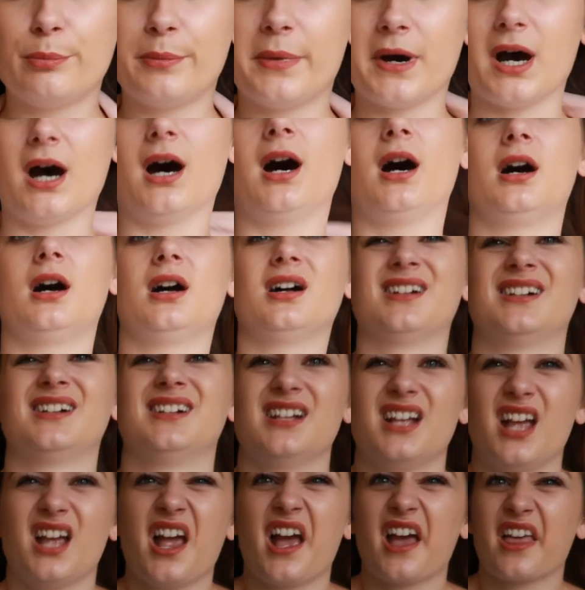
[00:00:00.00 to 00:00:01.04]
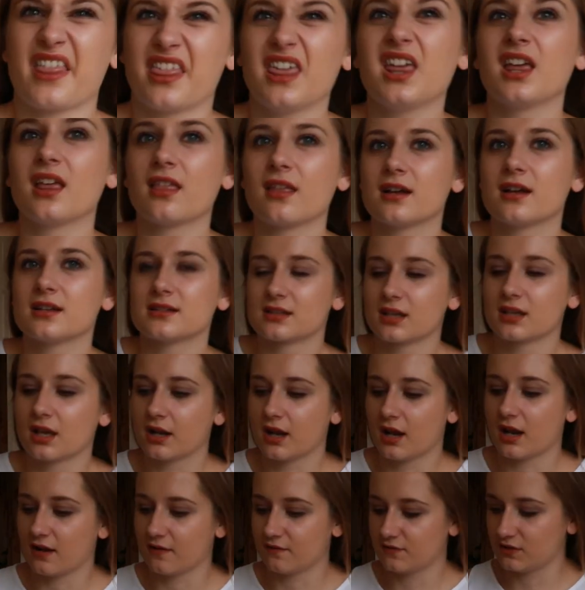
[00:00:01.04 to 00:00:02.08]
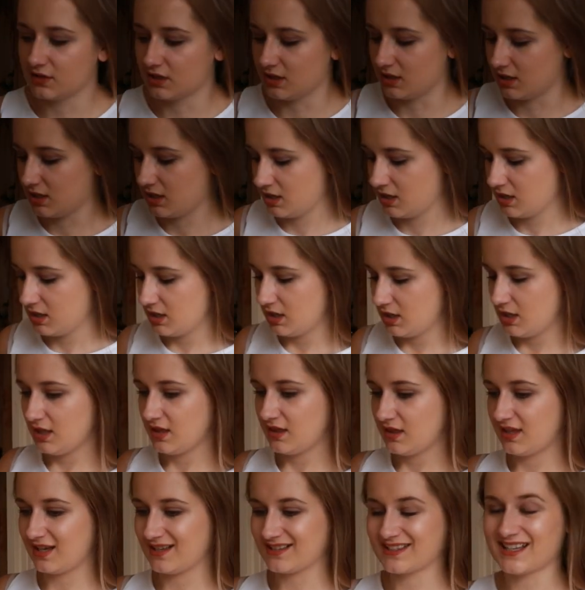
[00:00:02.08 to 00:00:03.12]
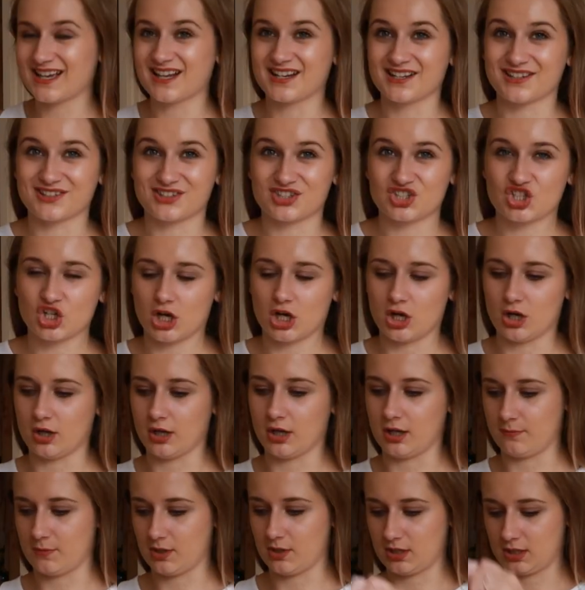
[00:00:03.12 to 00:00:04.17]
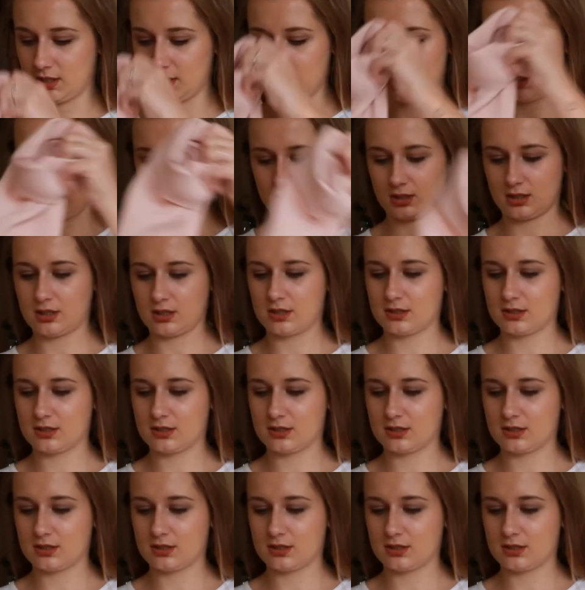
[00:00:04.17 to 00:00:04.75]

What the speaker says: But I think that's gonna have to, that's had its time, I think.